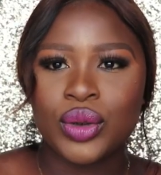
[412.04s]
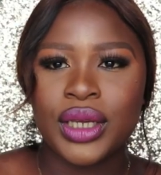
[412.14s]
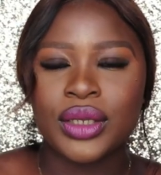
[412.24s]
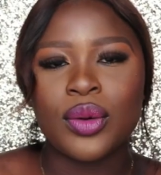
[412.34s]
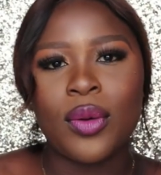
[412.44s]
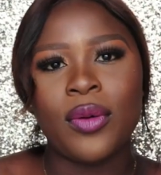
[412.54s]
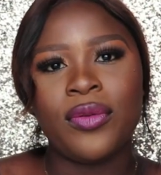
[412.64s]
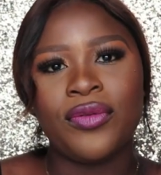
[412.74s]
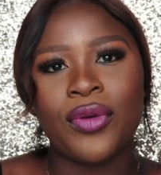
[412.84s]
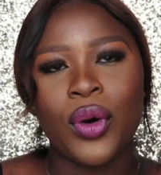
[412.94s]
do keto
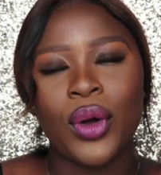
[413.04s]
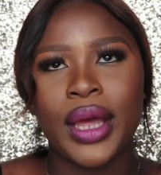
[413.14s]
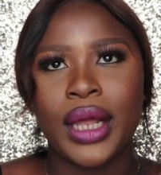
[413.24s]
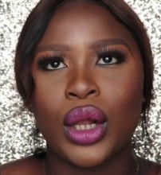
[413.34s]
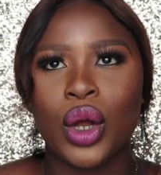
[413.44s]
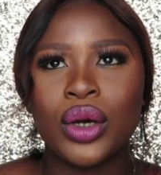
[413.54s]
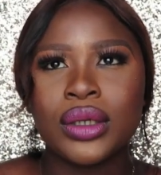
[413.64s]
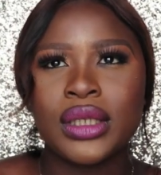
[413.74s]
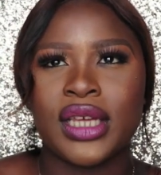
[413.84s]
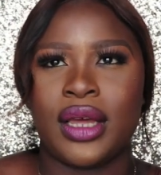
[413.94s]
for a
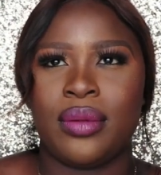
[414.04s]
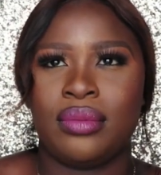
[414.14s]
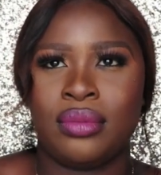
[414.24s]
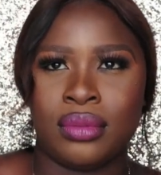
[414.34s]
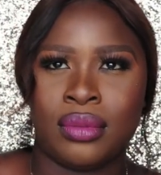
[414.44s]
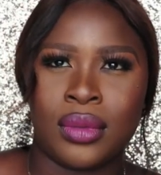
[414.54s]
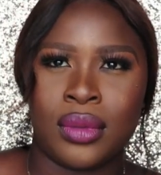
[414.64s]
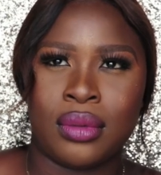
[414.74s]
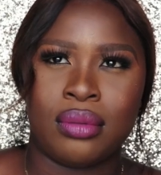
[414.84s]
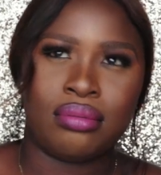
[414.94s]
long term?
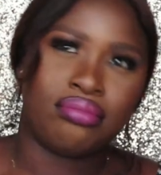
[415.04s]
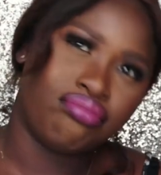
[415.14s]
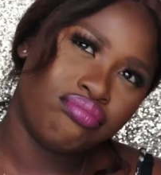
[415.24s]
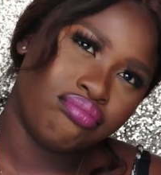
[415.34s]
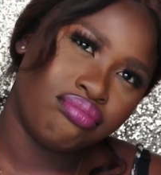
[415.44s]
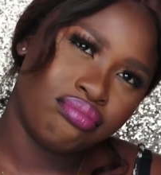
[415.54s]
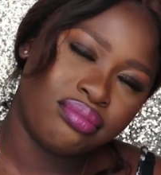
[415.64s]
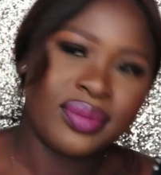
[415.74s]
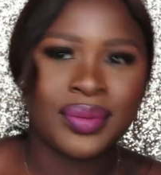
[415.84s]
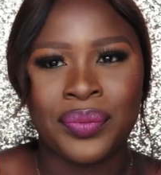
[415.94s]

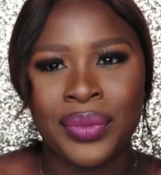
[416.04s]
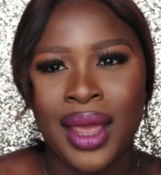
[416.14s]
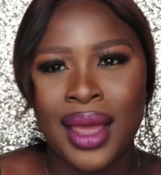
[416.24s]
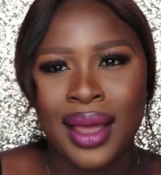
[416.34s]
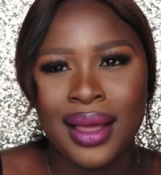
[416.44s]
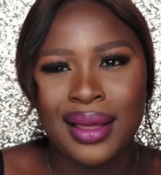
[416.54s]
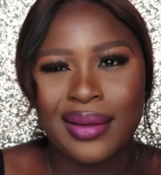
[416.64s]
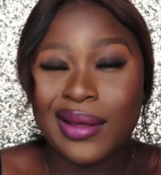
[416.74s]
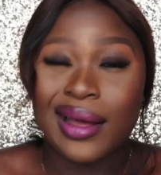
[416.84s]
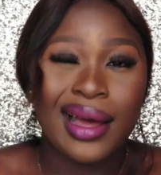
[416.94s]

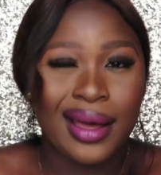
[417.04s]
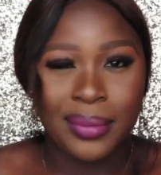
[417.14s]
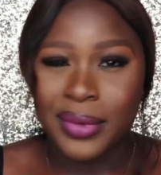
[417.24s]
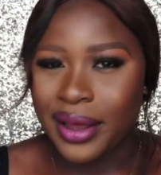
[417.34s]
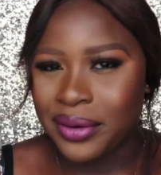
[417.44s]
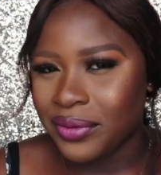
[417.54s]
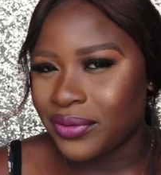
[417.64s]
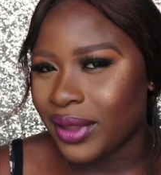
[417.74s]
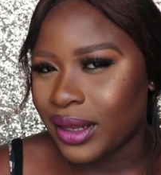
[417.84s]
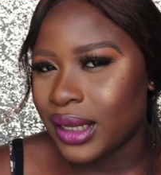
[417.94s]
I'm kind
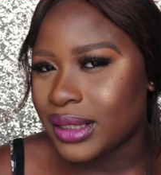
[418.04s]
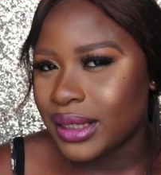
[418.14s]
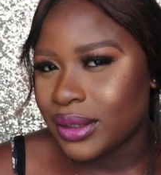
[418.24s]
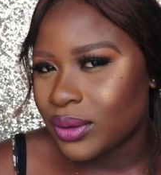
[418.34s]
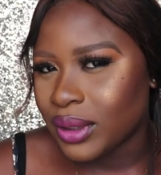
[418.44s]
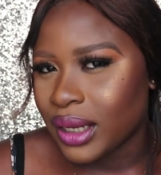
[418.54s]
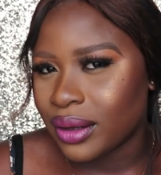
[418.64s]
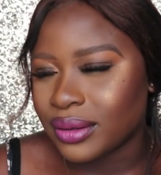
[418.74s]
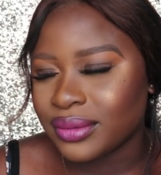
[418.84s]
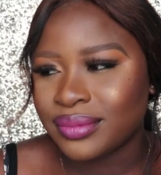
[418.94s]
of a lazy keto
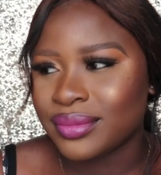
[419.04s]
girl.